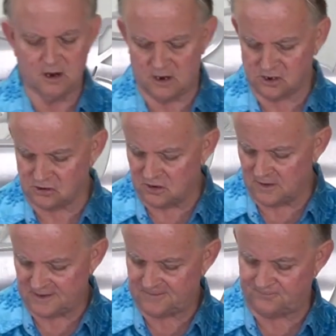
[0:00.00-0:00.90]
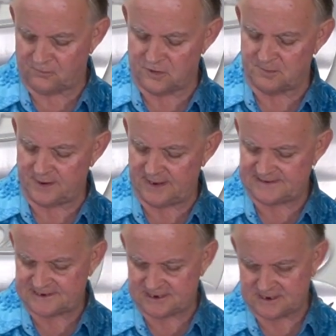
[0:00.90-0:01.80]
Our goal is 4
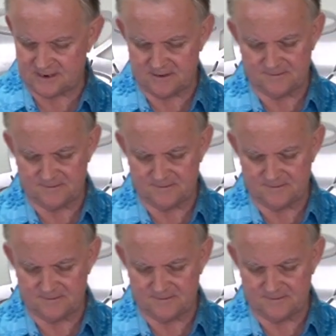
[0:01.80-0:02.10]
minutes.